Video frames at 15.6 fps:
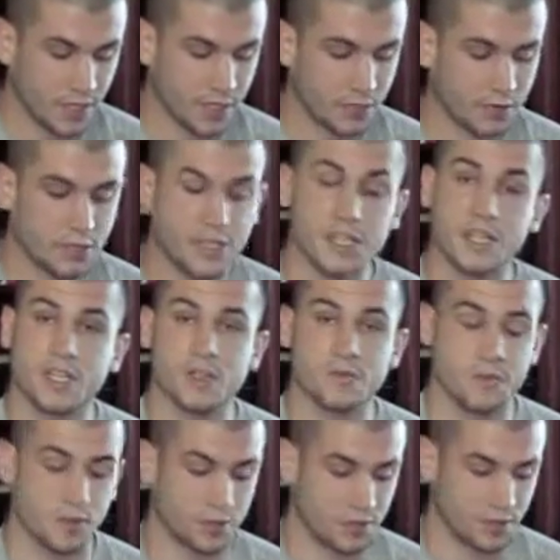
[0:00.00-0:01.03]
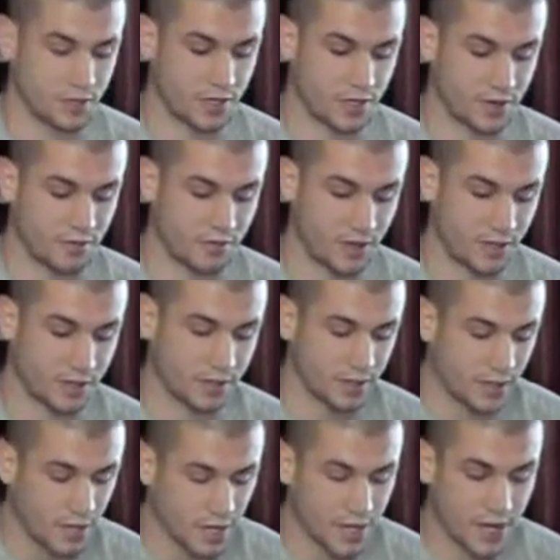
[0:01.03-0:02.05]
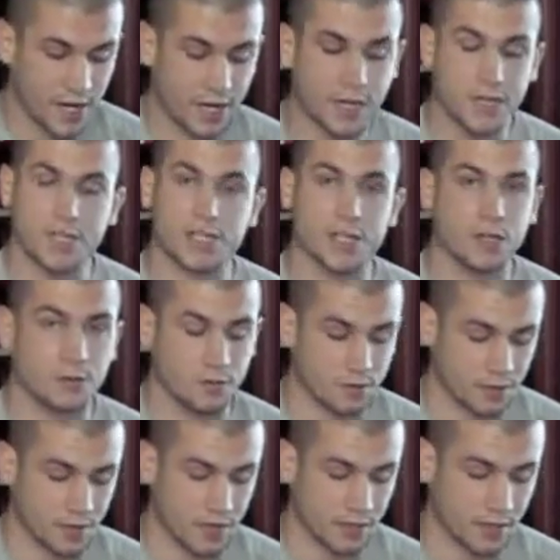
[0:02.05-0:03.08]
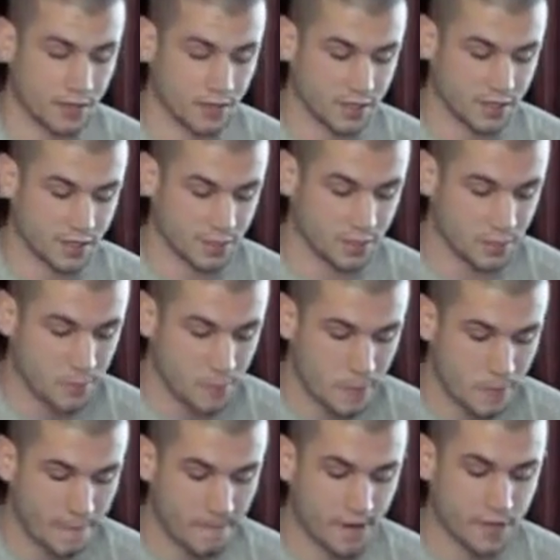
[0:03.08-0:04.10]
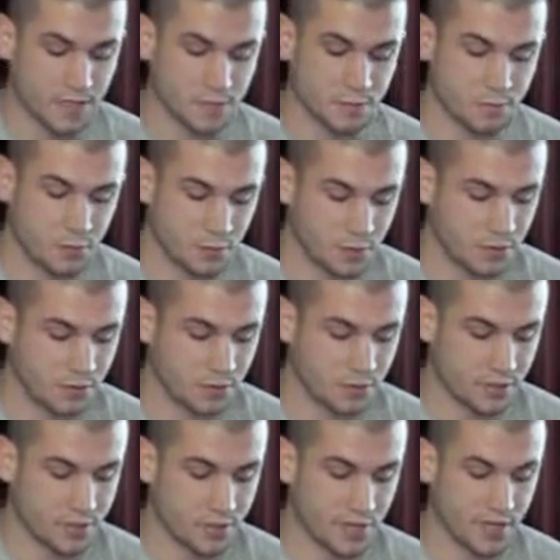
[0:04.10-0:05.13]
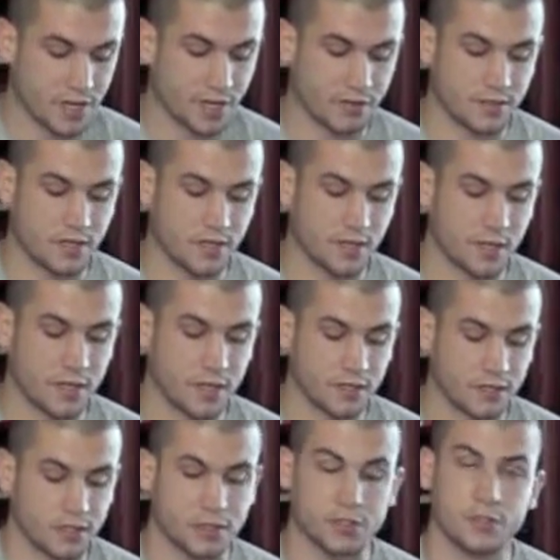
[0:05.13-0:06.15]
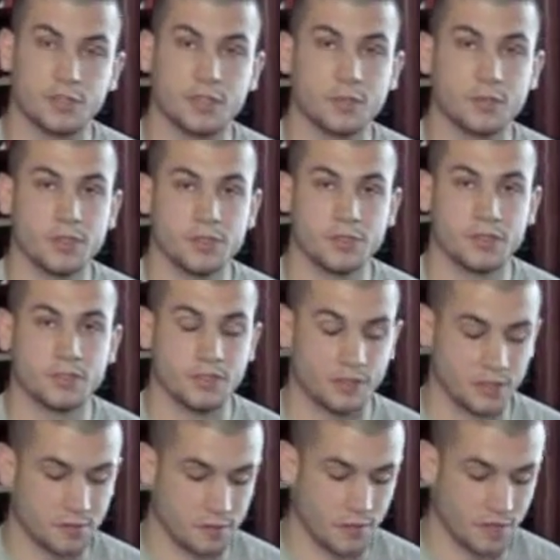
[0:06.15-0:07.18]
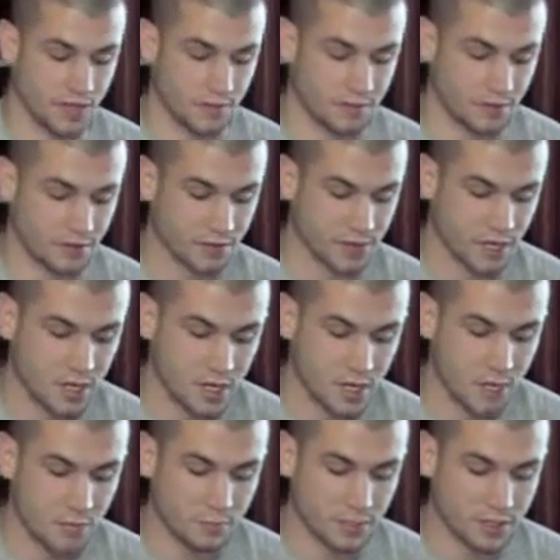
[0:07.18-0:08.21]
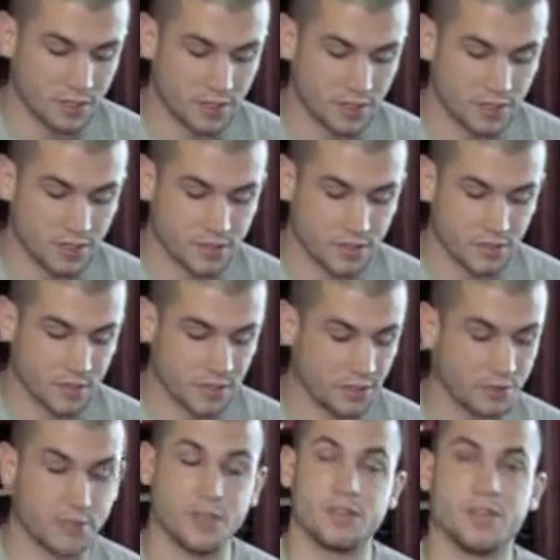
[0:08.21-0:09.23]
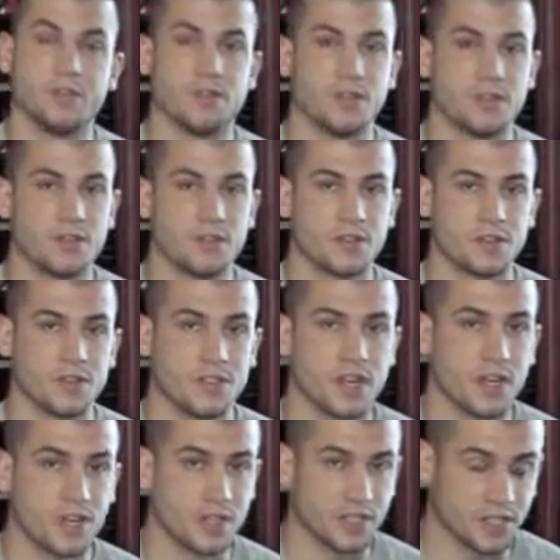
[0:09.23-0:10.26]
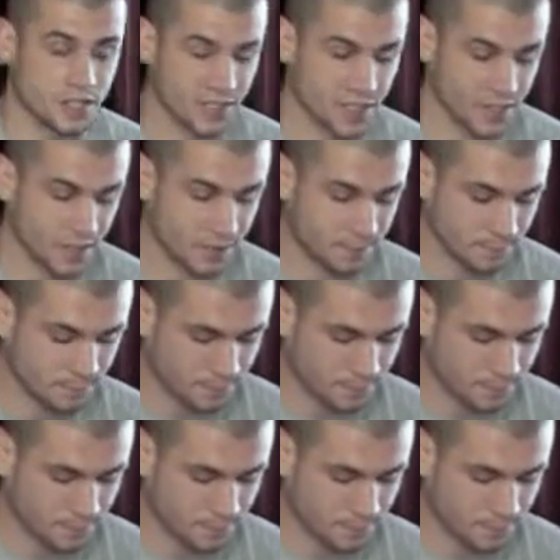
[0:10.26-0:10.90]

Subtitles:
Increased exposure can affect any child or adolescent. It is important to understand how technology contributes to these behaviors, because these are huge issues in our society today.